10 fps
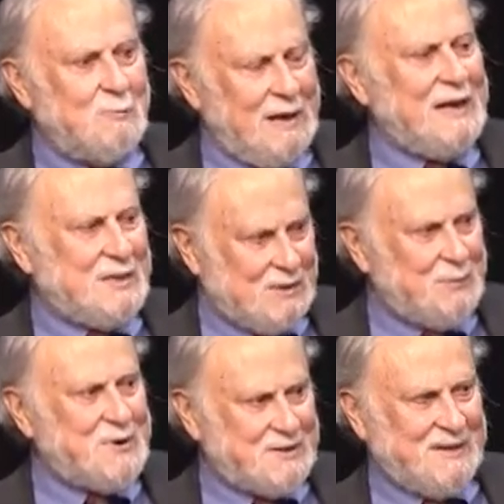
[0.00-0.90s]
right. really is a
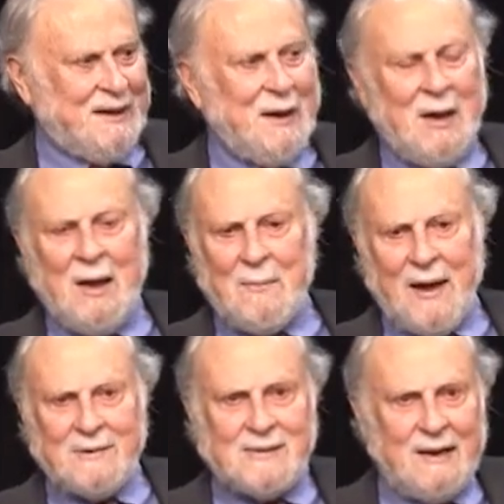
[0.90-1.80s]
person. Right.
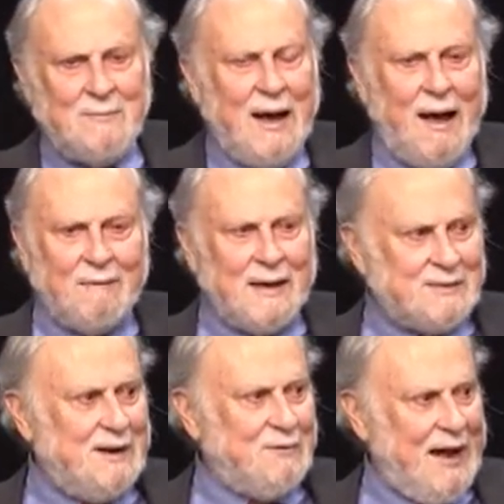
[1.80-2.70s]
But somehow
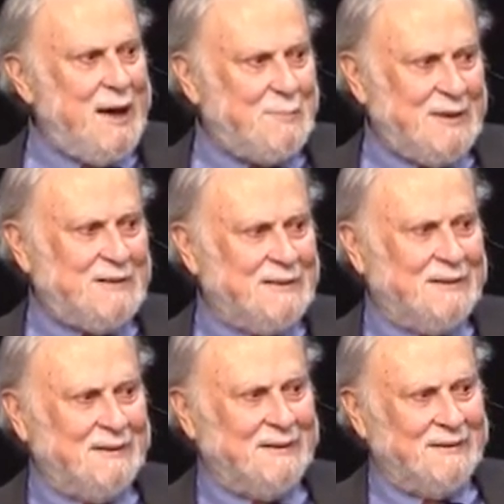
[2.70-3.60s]
that's never happened.
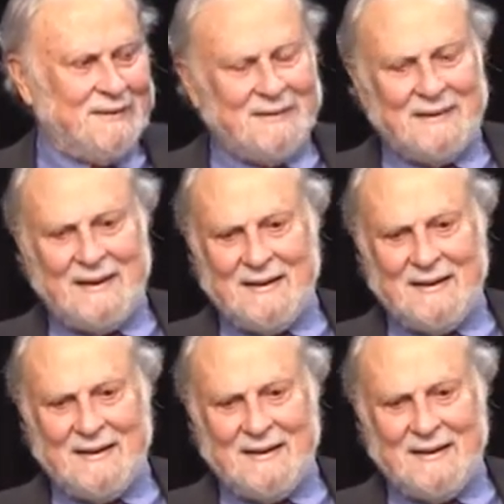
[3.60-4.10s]
Yeah. So